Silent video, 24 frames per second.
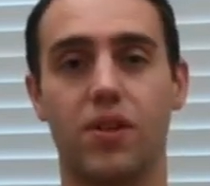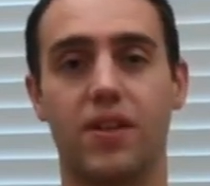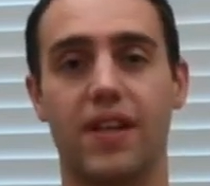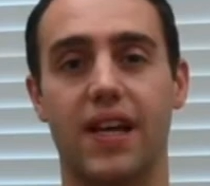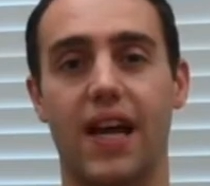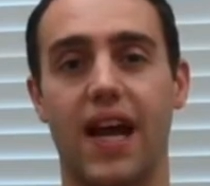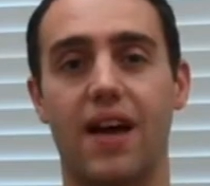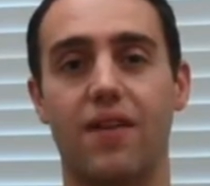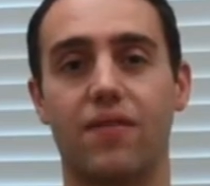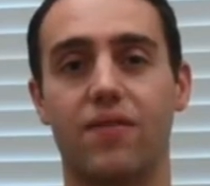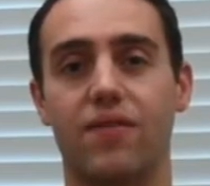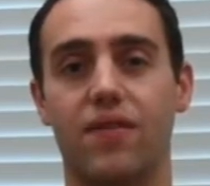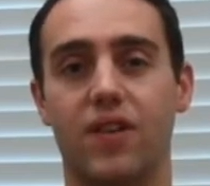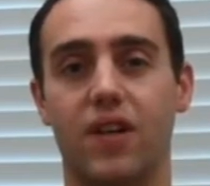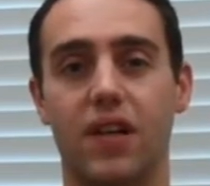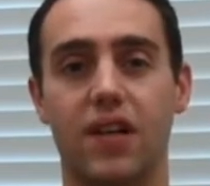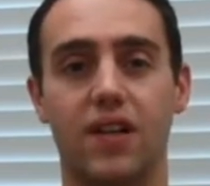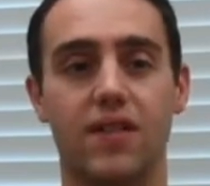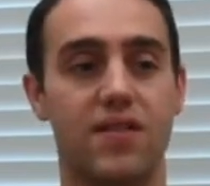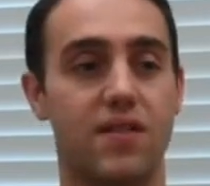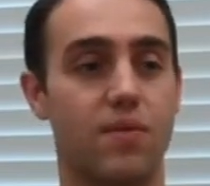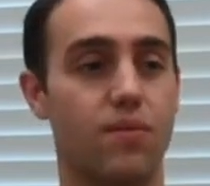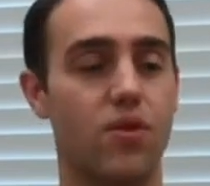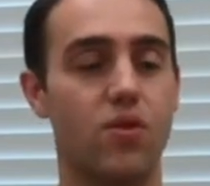They have uh,
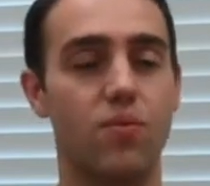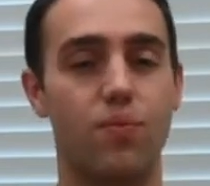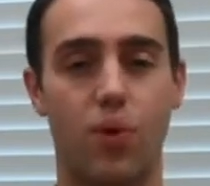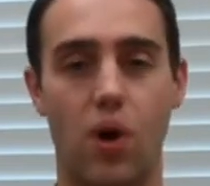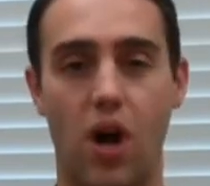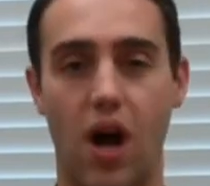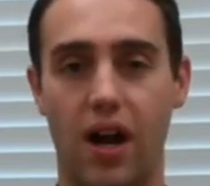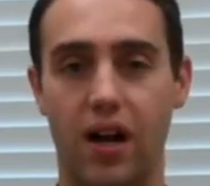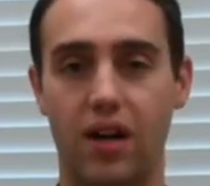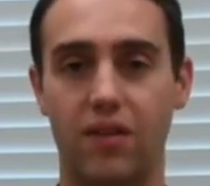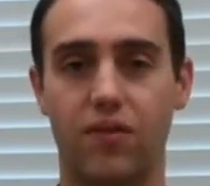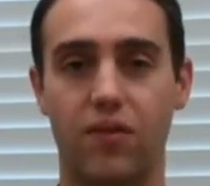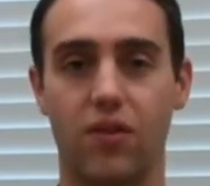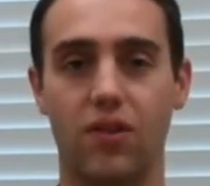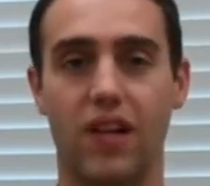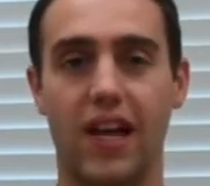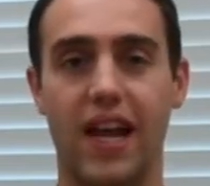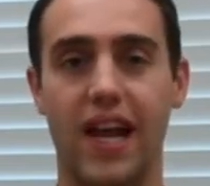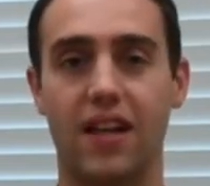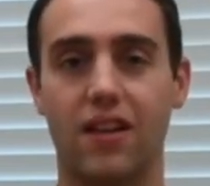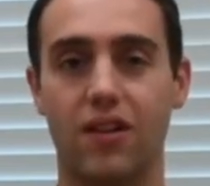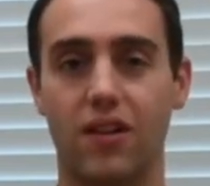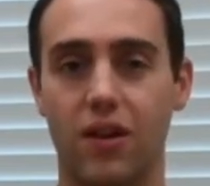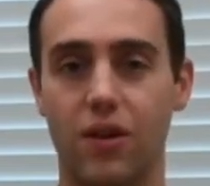some new product for
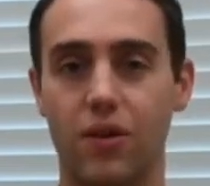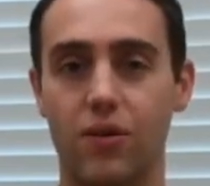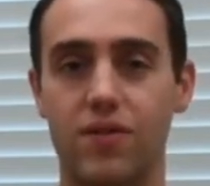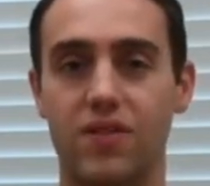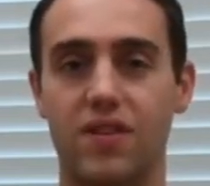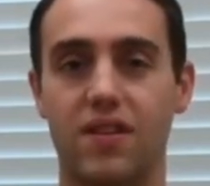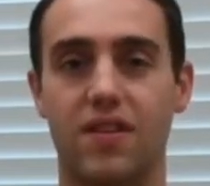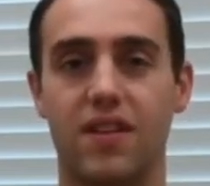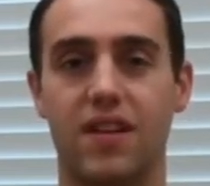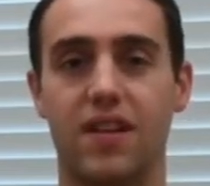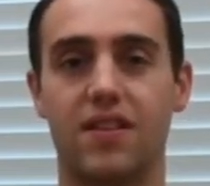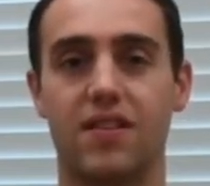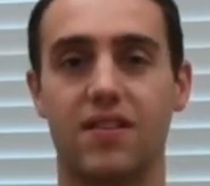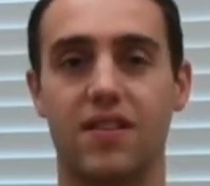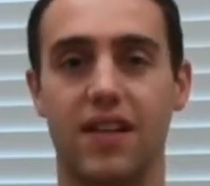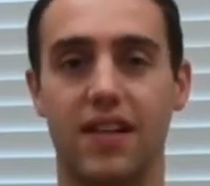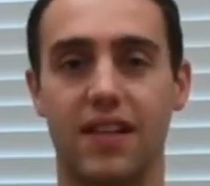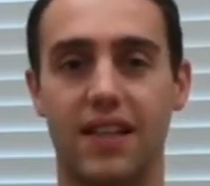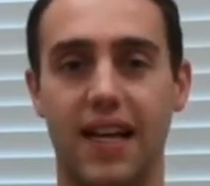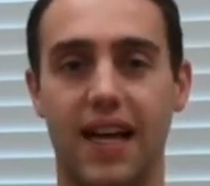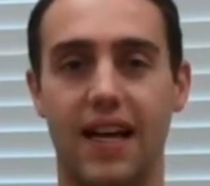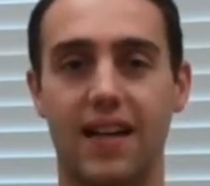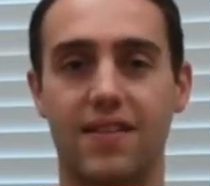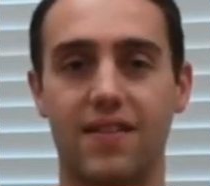land loans and things like
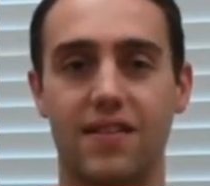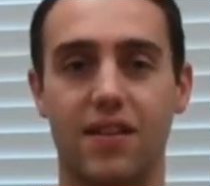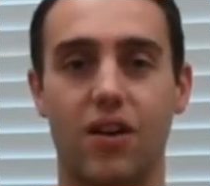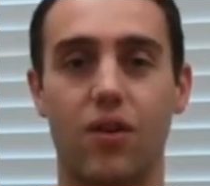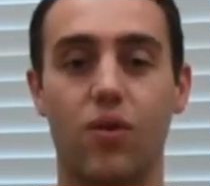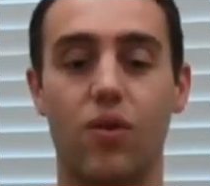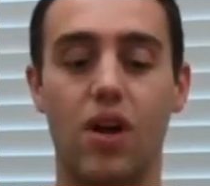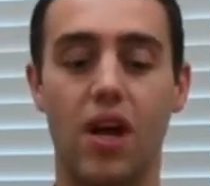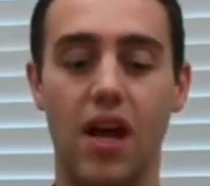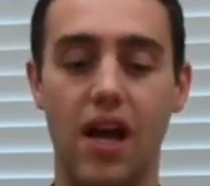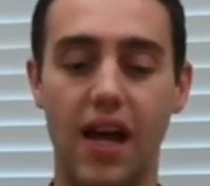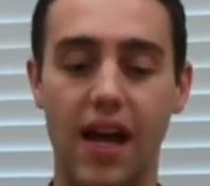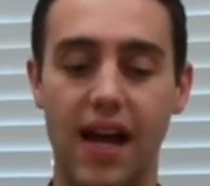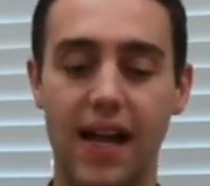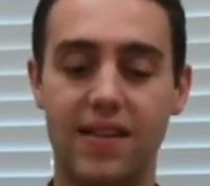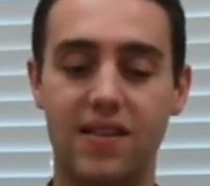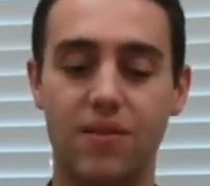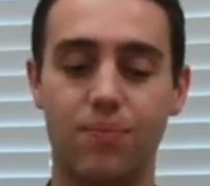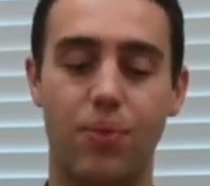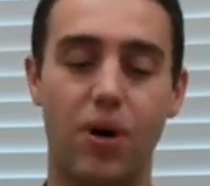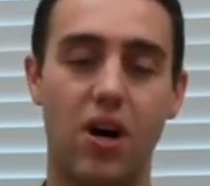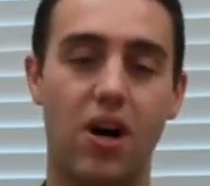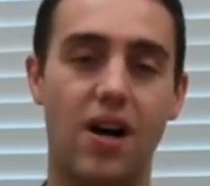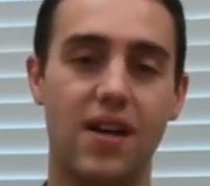that, so it's a
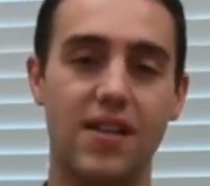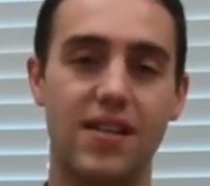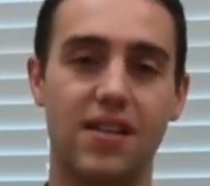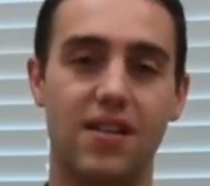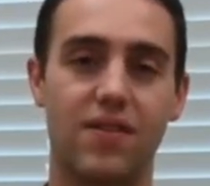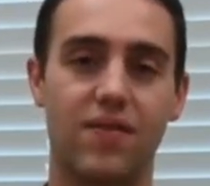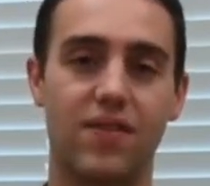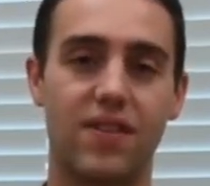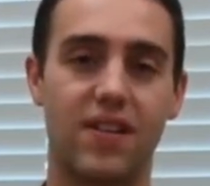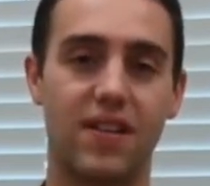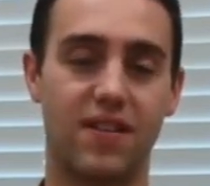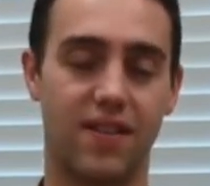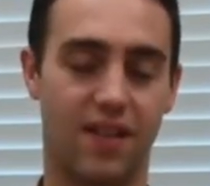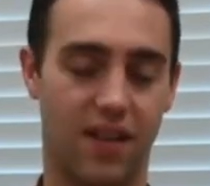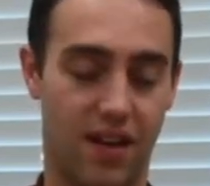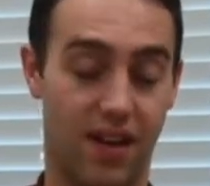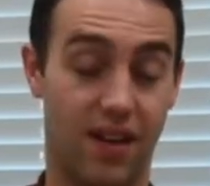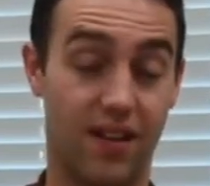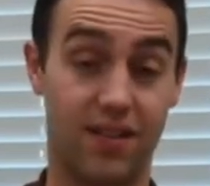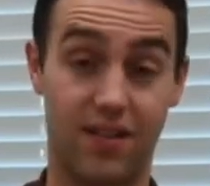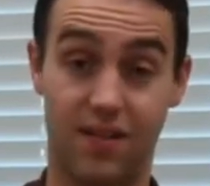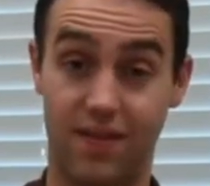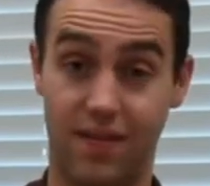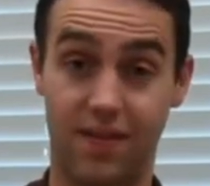positive
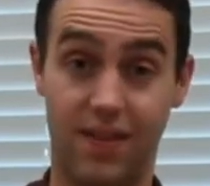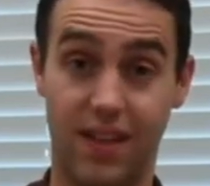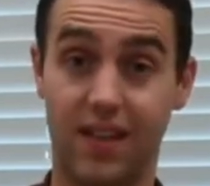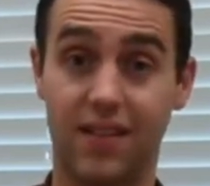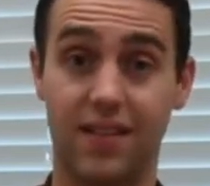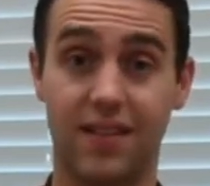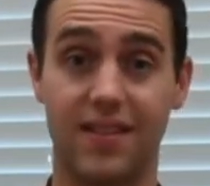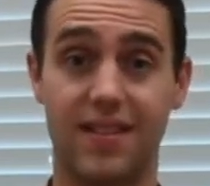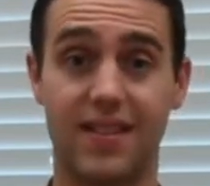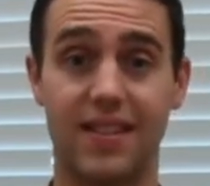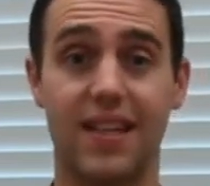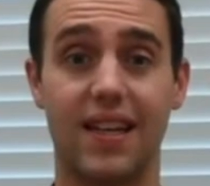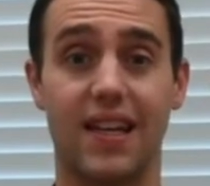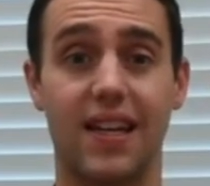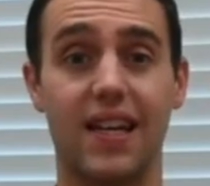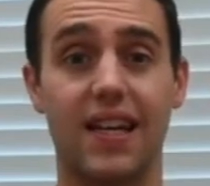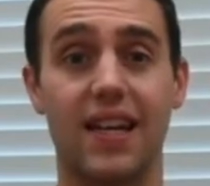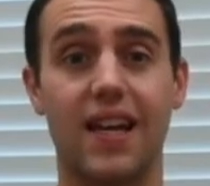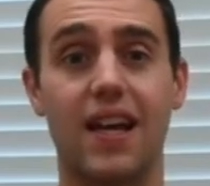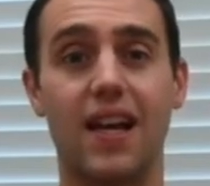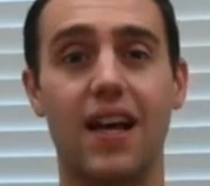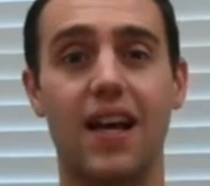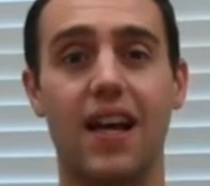to, thing to see.